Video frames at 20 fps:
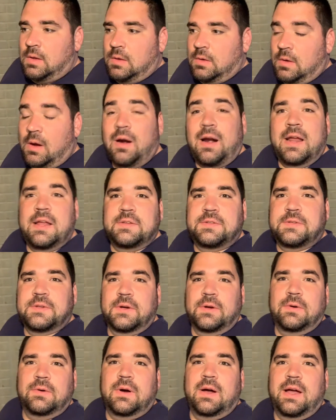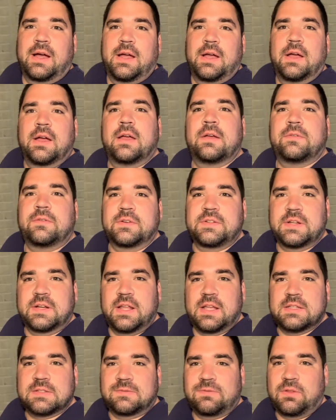All right, so for
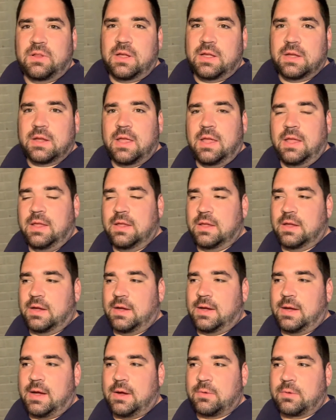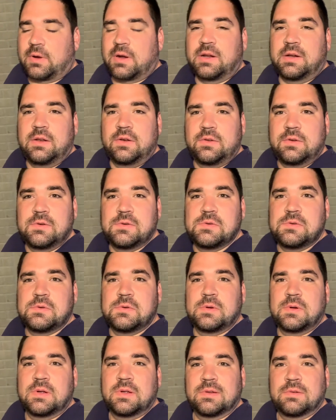today's vlog, we're gonna
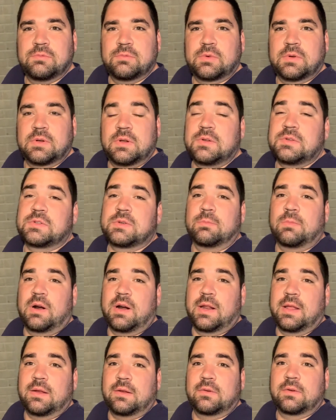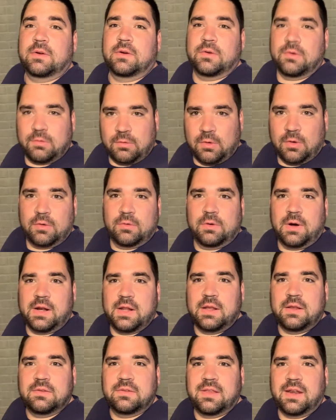do some running. We're gonna go
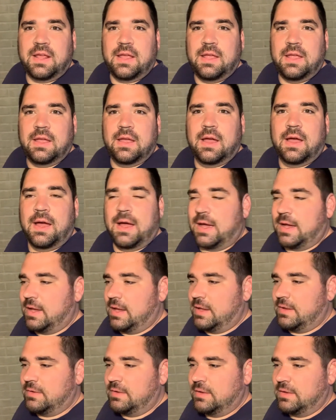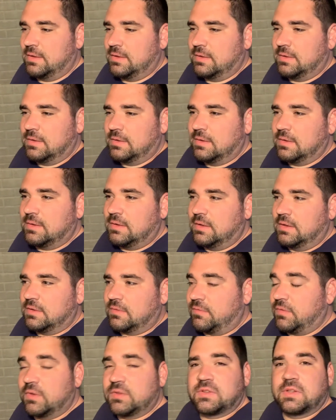running today. It
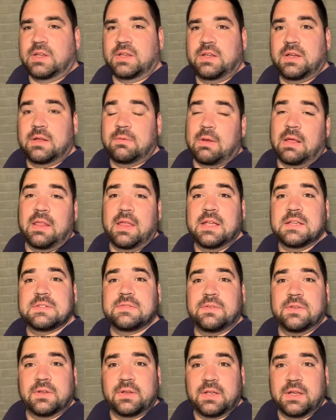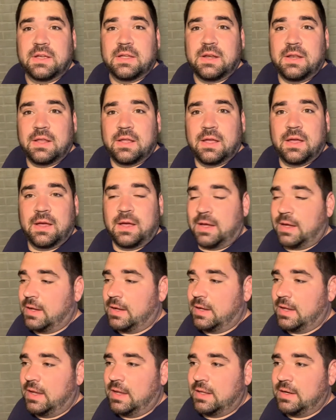feels like good. My legs feel good,
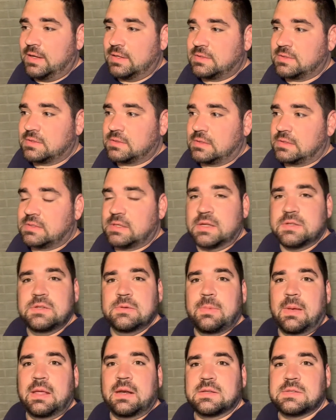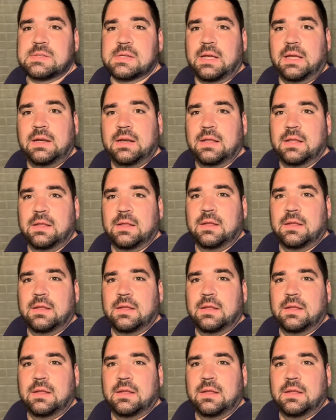and it's not too bad outside.